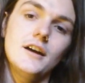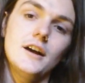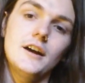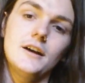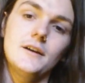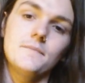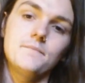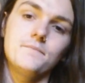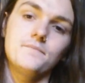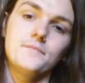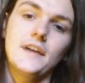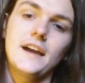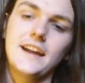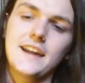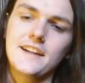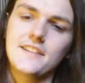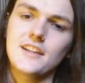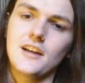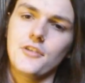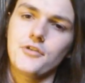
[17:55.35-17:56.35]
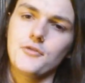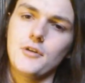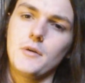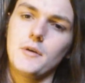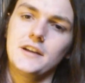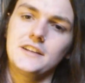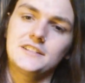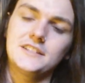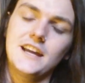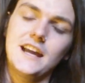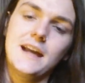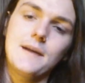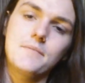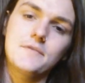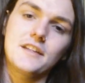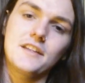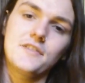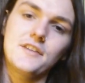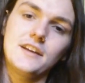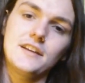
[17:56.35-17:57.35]
um, I guess I'll throw in
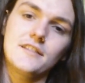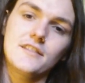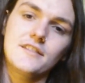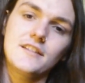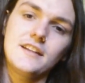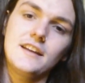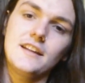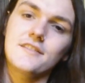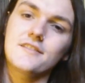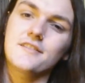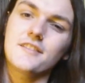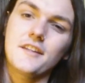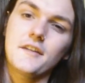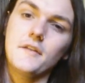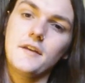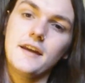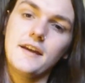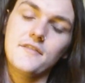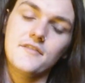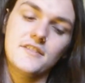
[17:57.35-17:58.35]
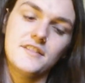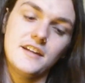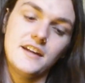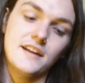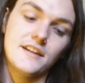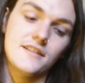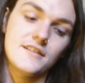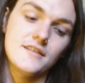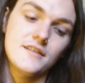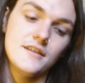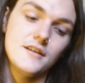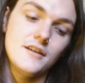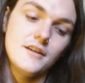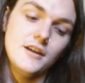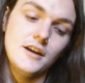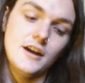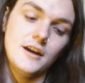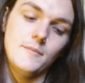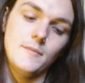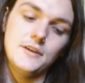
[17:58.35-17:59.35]
tapes at the end of the CDs because I only have six.
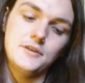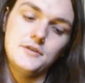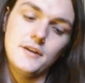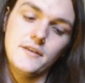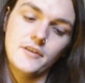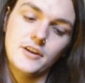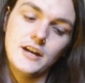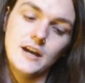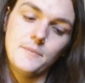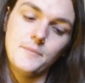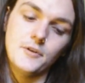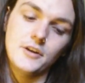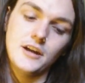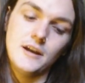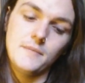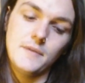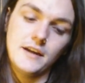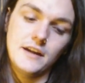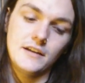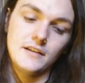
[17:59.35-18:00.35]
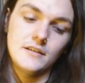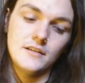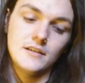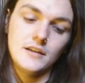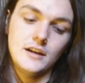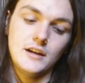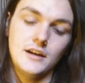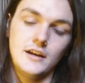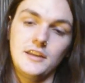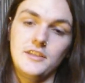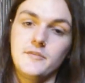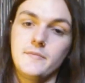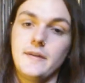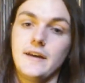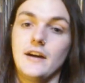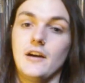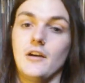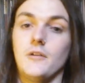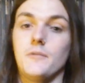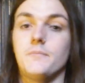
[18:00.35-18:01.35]
Um, I do have a couple coming uh, in the
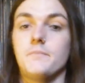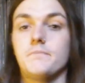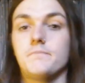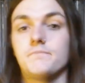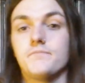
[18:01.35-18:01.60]
mail